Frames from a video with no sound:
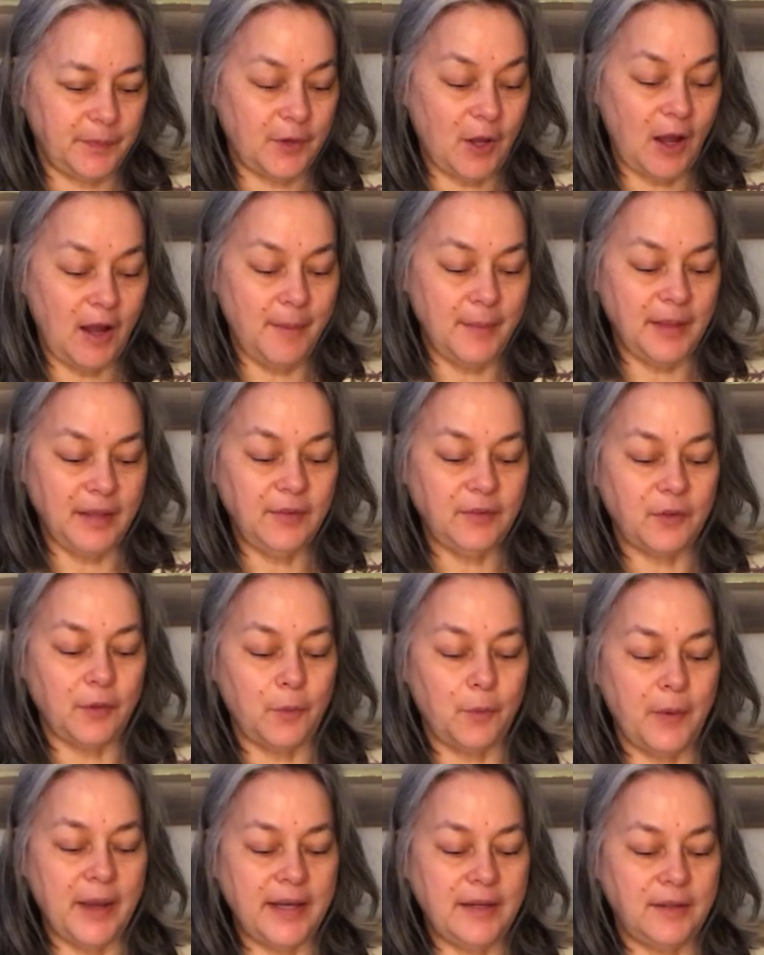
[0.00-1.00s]
Thomas
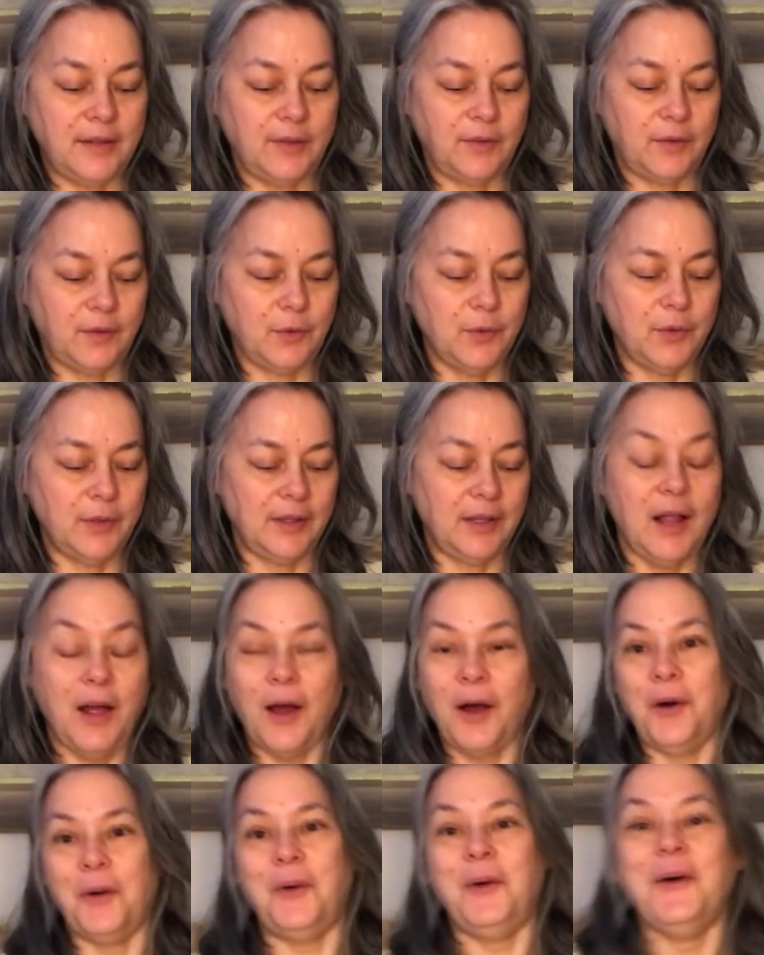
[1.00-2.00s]
went to school.
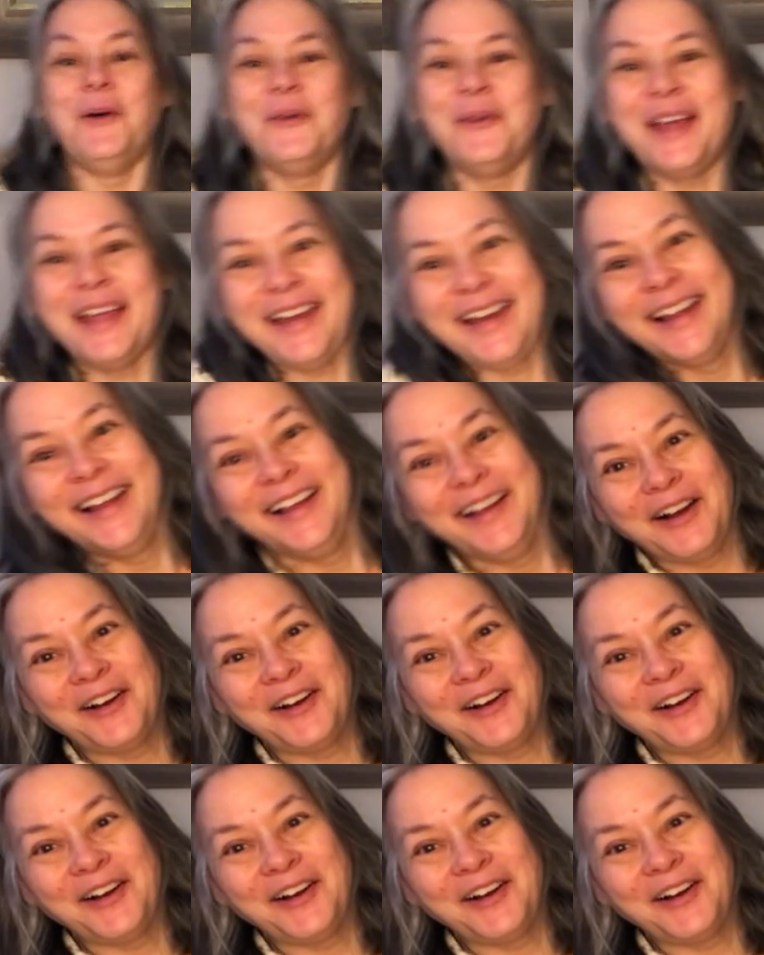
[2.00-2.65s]
Oh, wait.